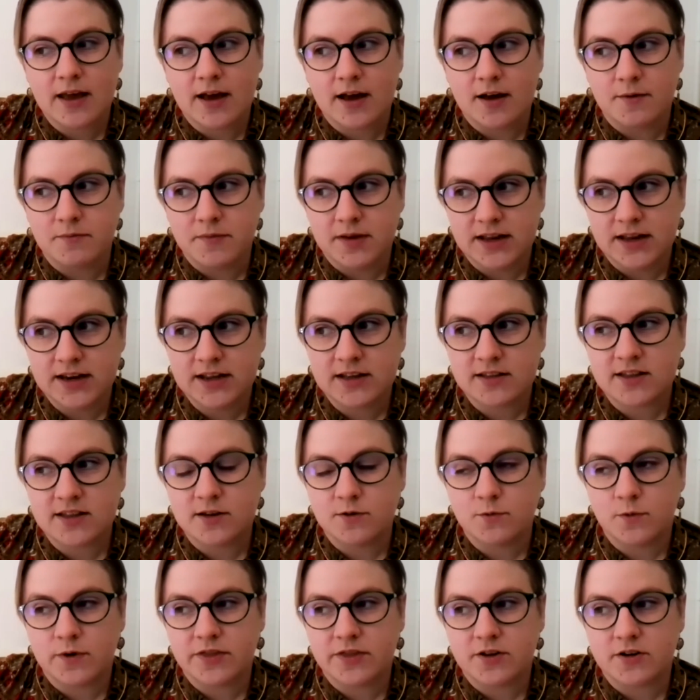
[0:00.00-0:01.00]

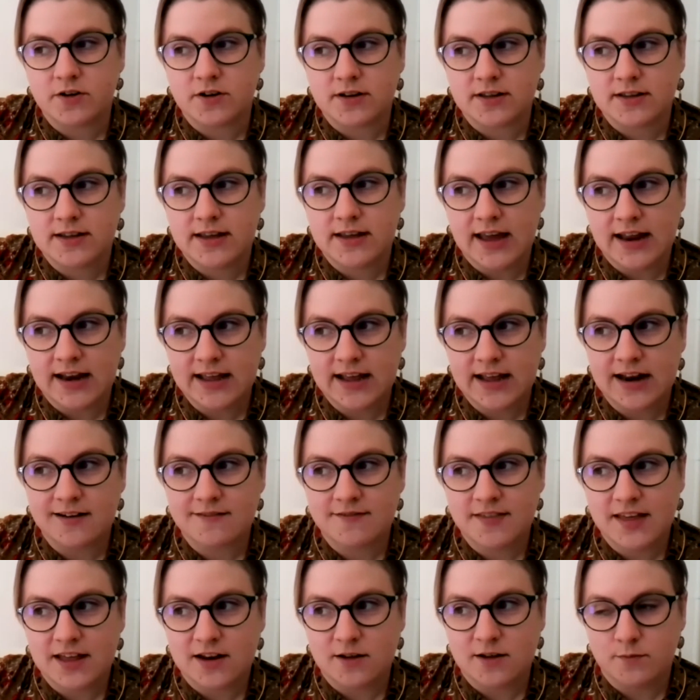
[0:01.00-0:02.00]
immediately, when they're getting out
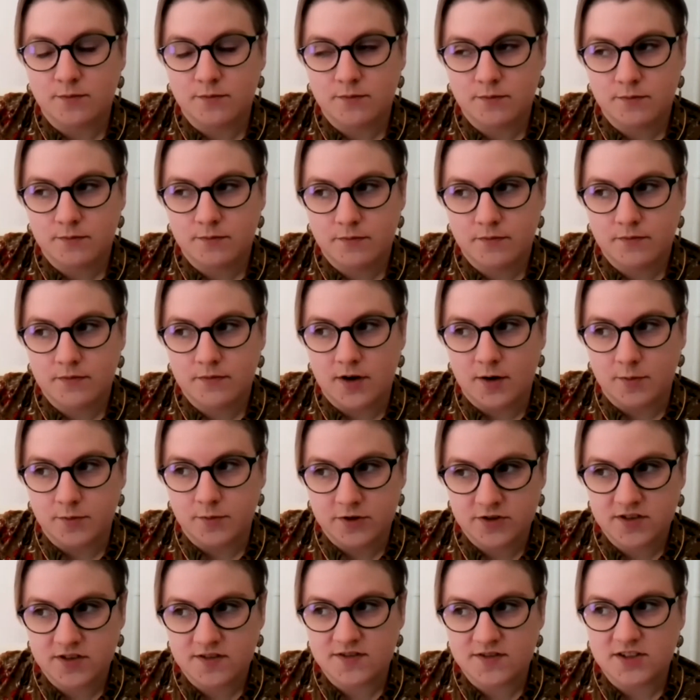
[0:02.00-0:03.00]
of that
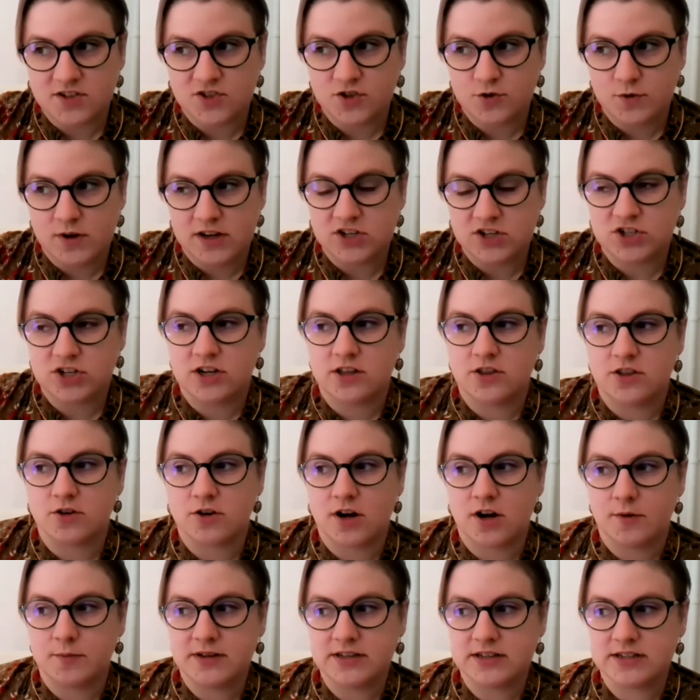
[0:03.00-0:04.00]
abusive situation and
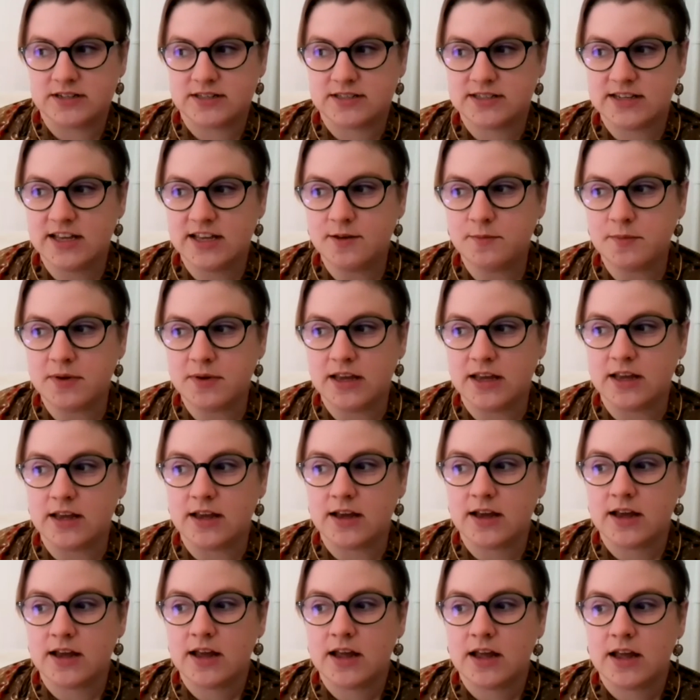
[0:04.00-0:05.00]
they're coming to see
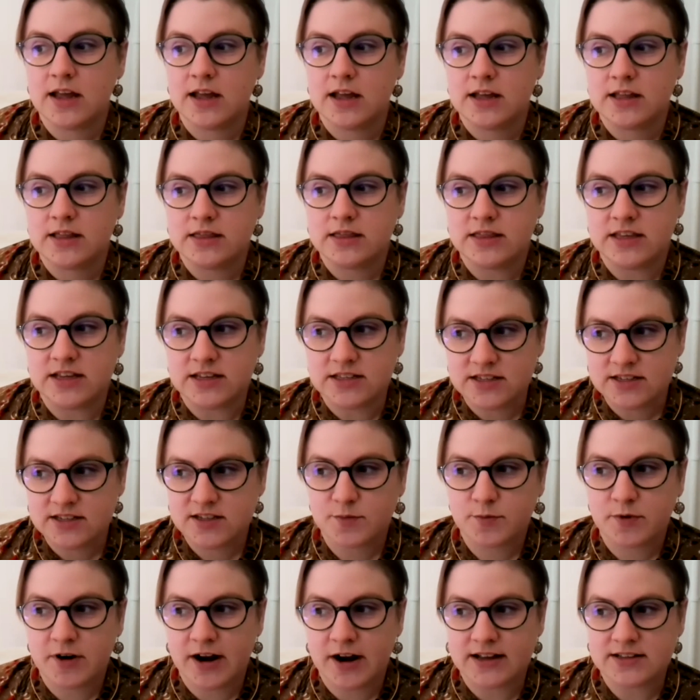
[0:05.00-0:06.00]
me, this is
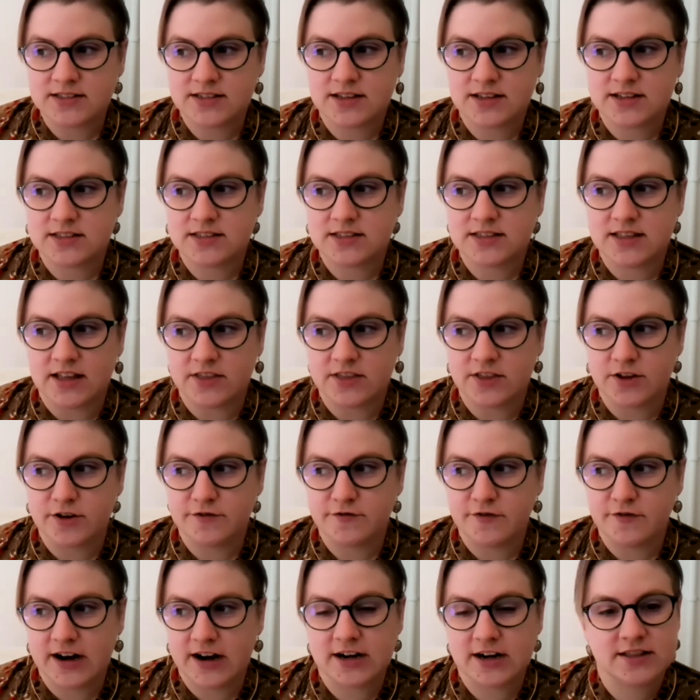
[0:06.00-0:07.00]
a process that they're
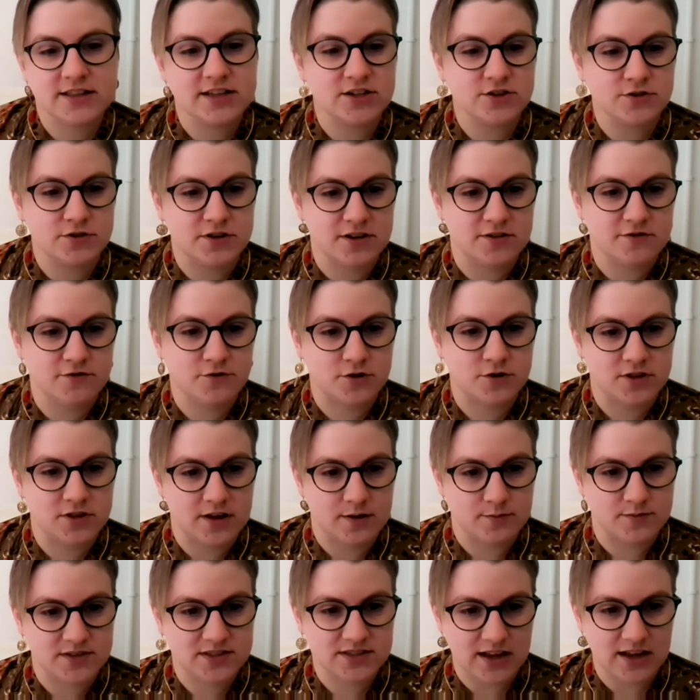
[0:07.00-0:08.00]
finally doing for
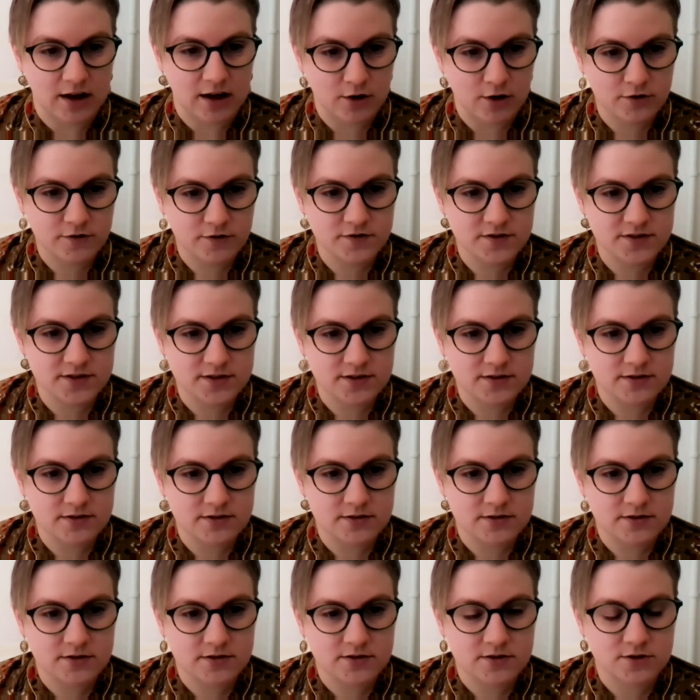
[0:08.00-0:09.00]
themselves.
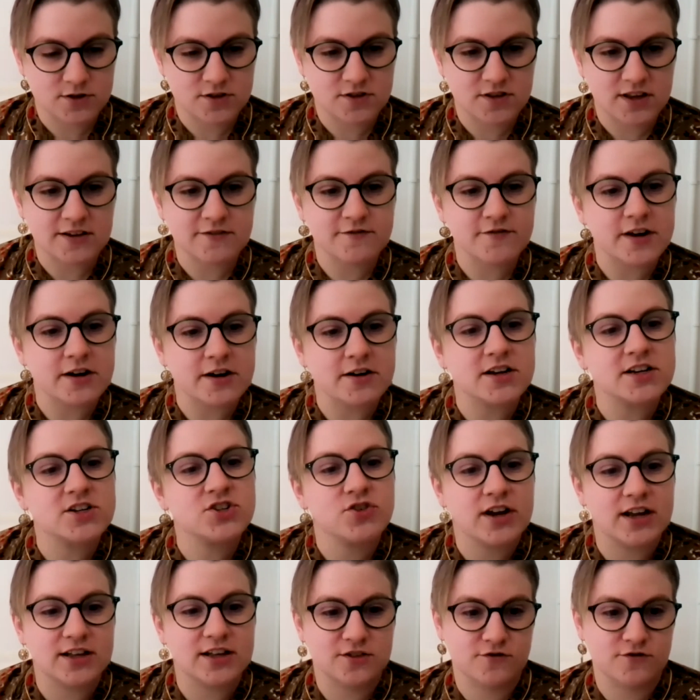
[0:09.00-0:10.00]
So it's like very
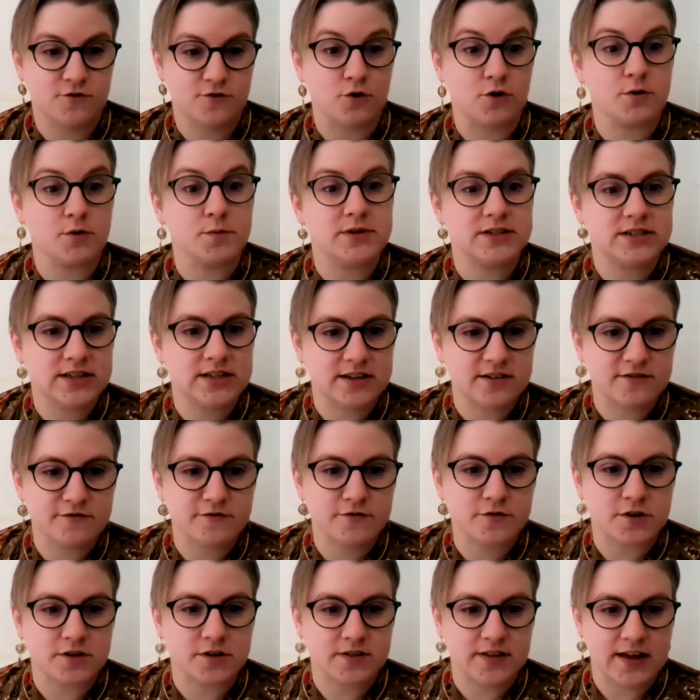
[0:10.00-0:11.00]

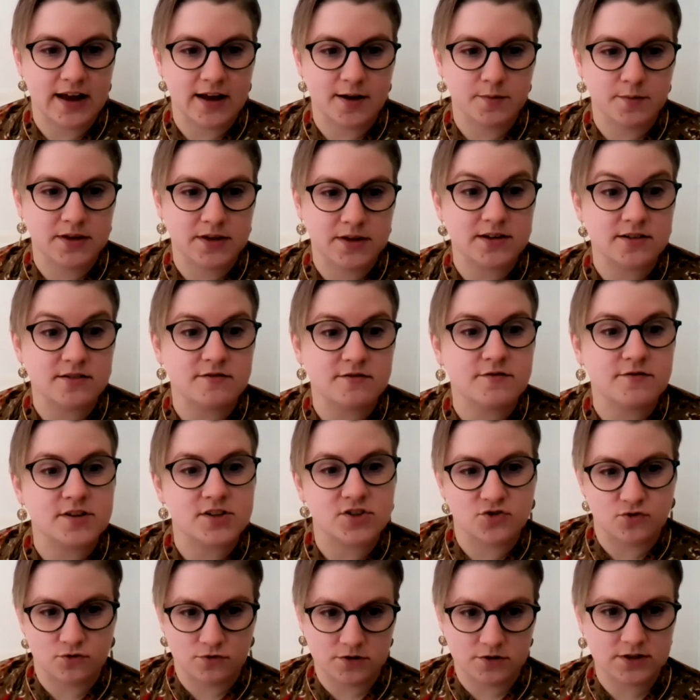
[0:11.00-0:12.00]
transformative for them
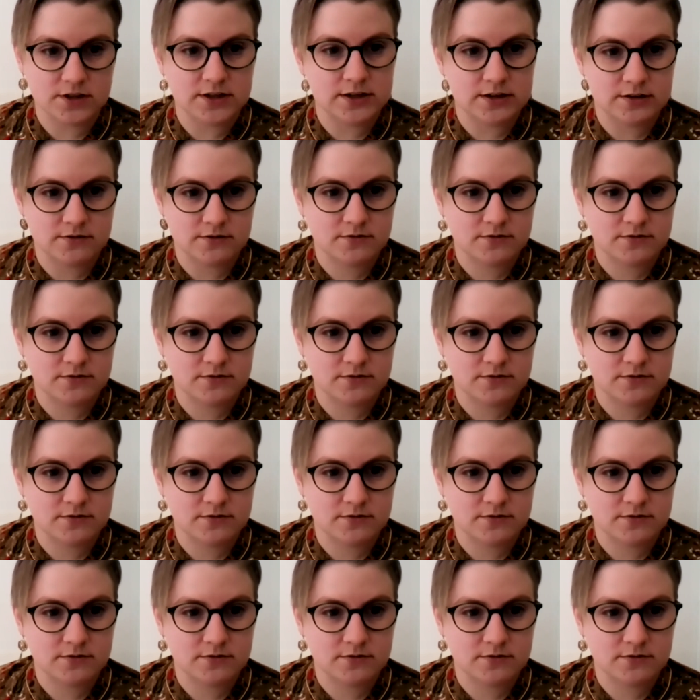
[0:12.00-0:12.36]
individually.